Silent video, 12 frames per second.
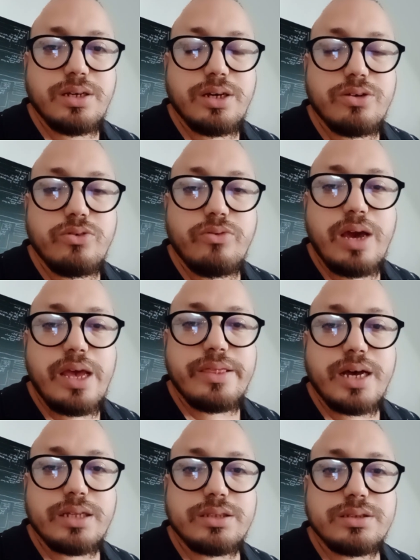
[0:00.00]
in a way
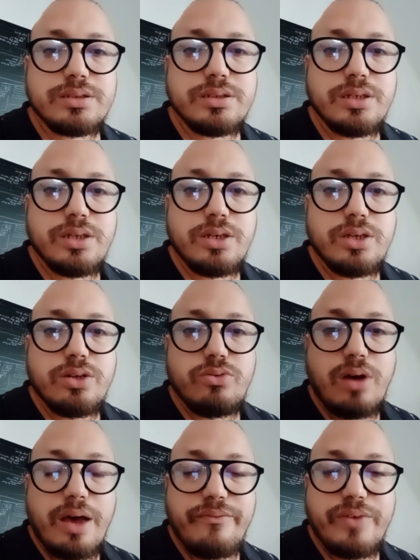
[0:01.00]
that
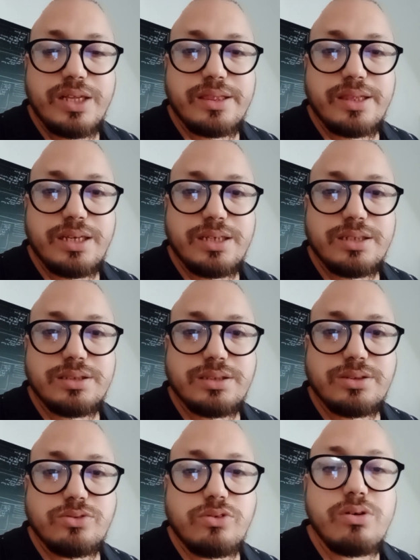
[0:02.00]
you invent
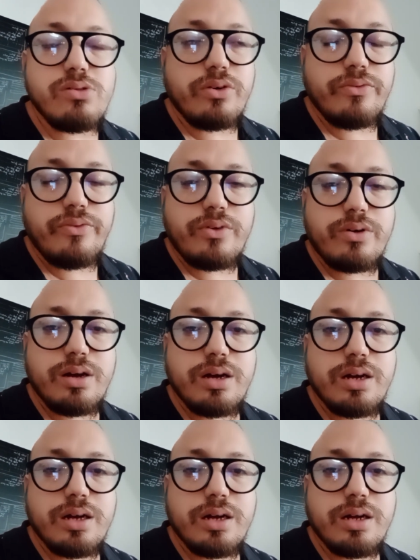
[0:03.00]
things, you look
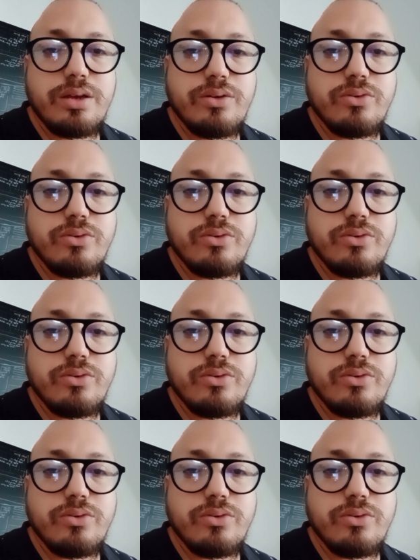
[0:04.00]
for